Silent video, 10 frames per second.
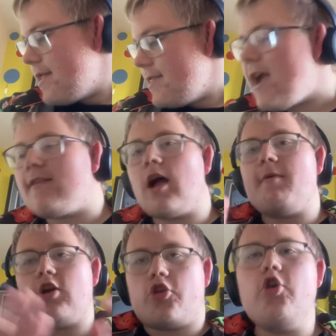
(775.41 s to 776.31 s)
Next up,
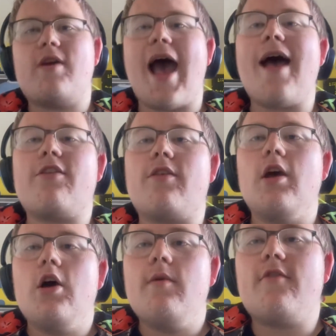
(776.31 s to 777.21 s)
we've got two cats.
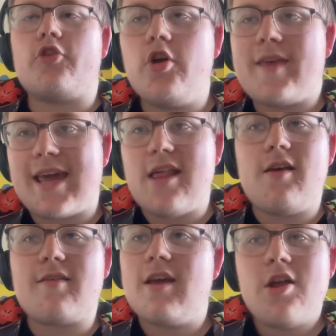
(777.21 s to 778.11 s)
We've got two of the
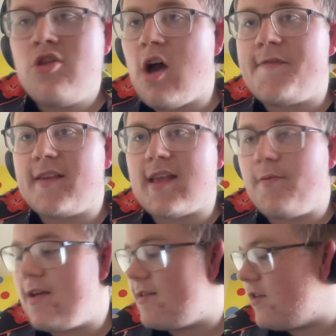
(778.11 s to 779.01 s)
killers. Nothing
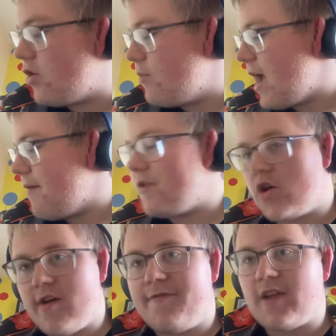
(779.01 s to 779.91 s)
separates these two. We have the
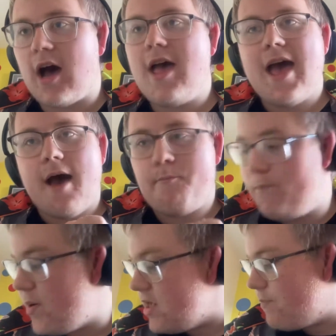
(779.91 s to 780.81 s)
Grifter
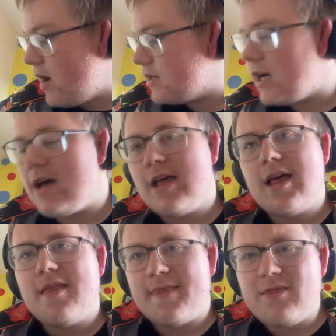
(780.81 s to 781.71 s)
and Billy Barker.
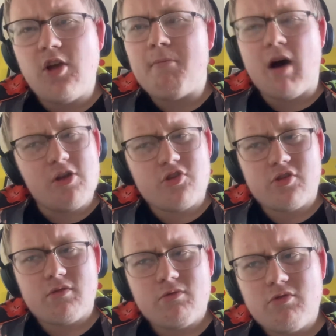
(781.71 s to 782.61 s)
Not
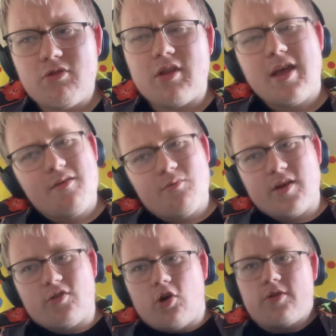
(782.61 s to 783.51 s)
much. We
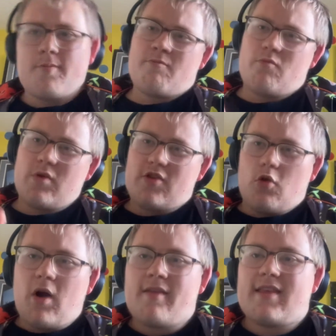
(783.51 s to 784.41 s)
saw
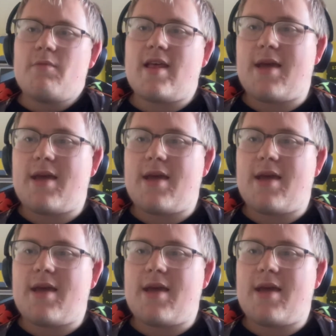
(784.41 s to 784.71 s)
one scene where